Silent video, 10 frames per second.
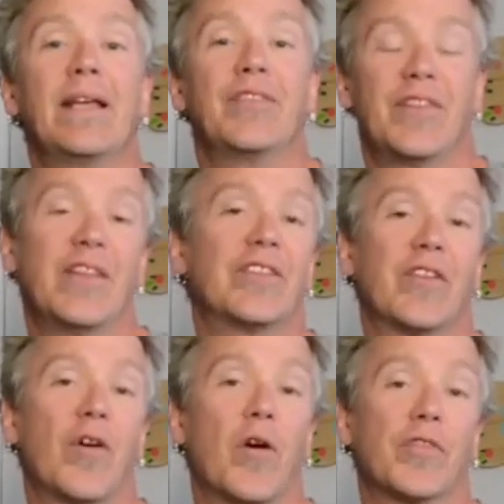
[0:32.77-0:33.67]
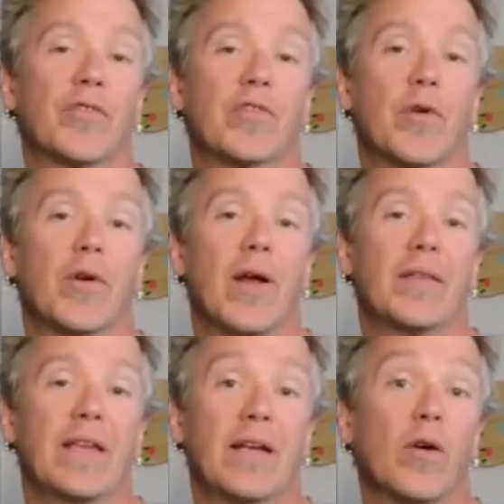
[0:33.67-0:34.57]
these guitars are floating
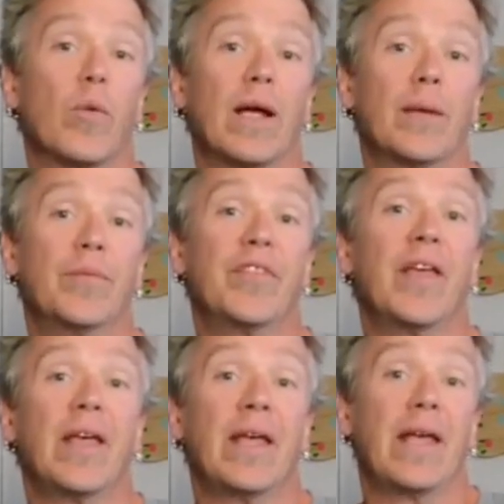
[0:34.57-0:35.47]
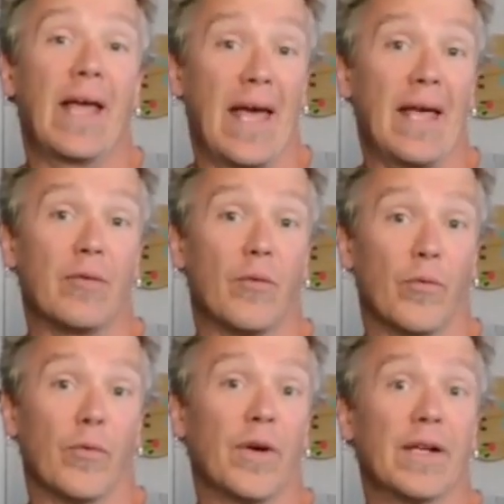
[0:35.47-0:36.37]
around the interwebs at
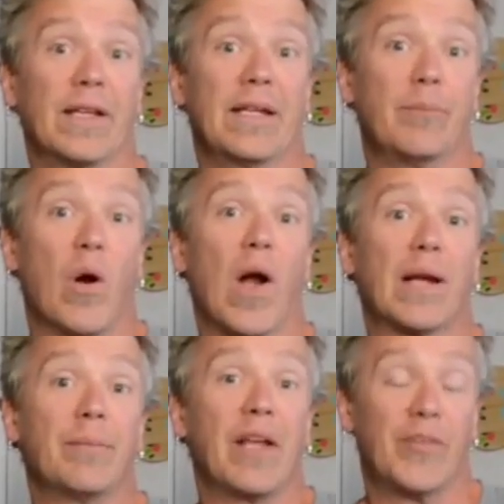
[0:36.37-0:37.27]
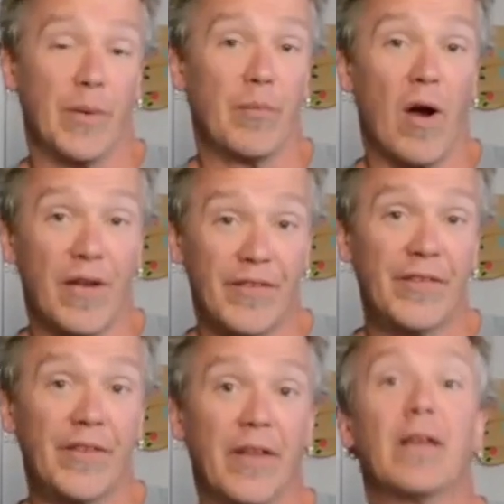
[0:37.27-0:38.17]
really bargain basement
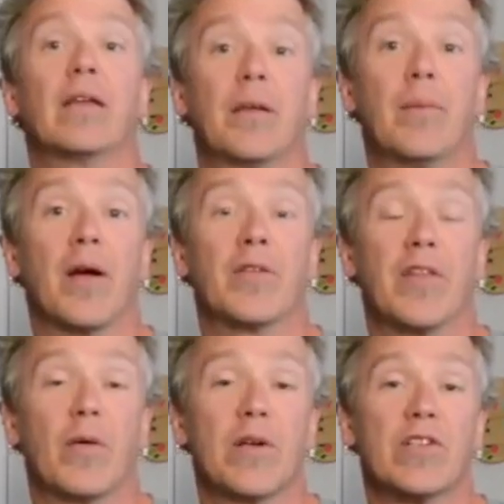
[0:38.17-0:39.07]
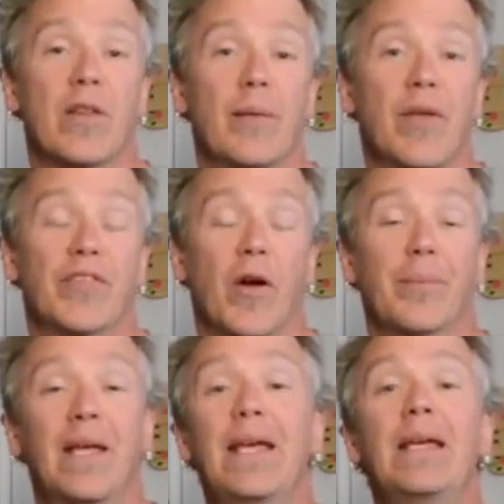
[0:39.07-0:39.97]
prices compared to the original
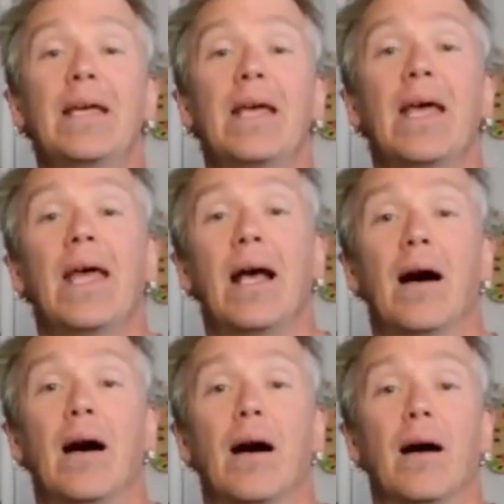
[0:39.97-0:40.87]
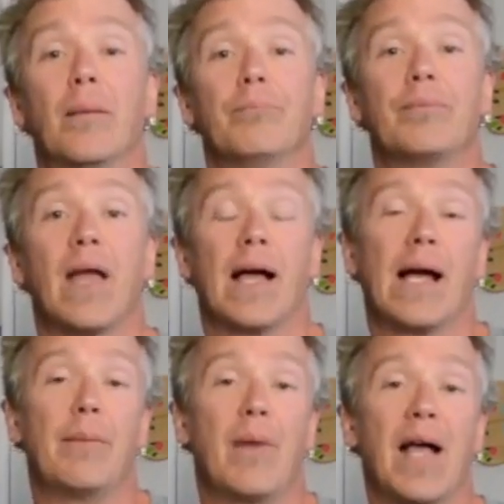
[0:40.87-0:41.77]
MSRP. I
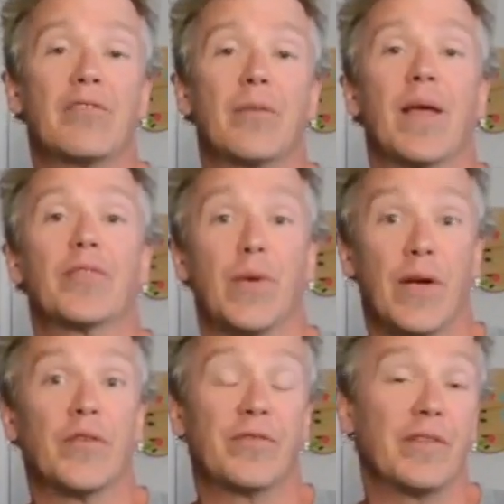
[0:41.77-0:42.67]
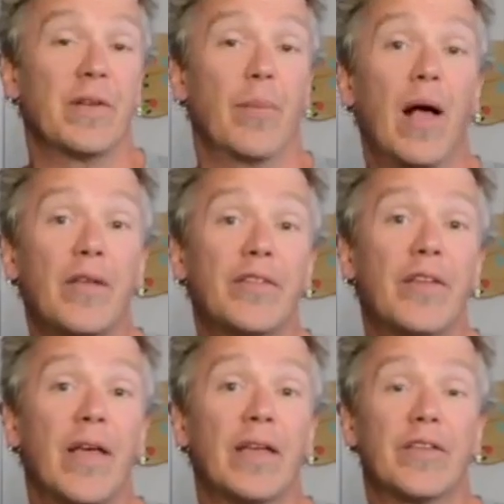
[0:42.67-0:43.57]
got mine for about 350
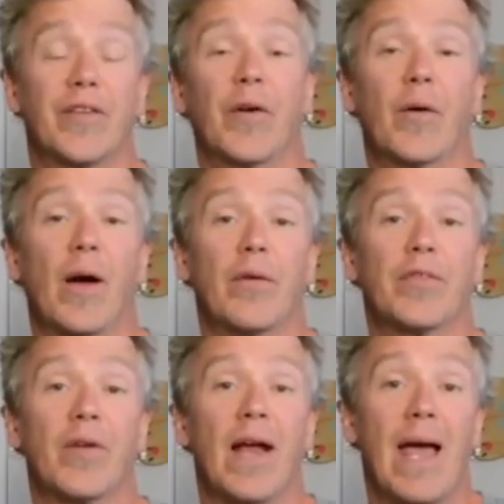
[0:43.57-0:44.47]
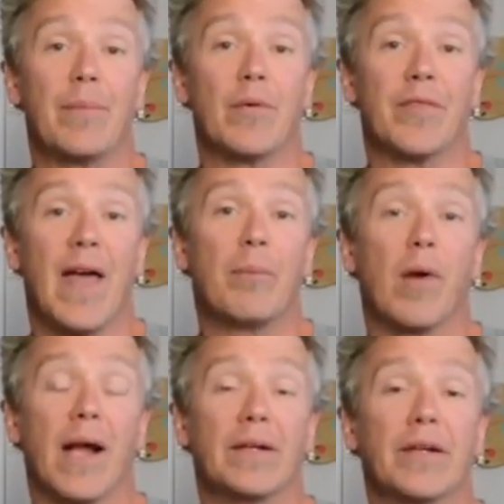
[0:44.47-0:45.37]
bucks, so I was very happy with that,
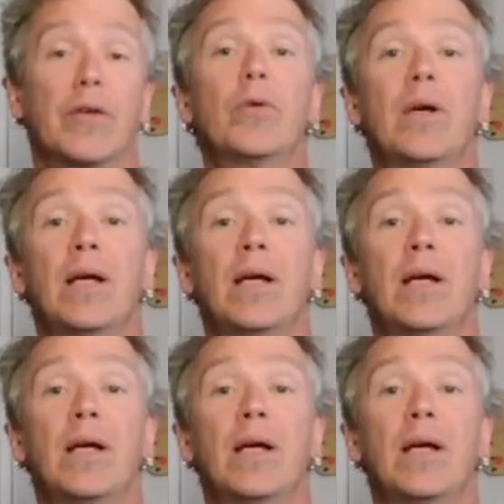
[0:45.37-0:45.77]
brand new.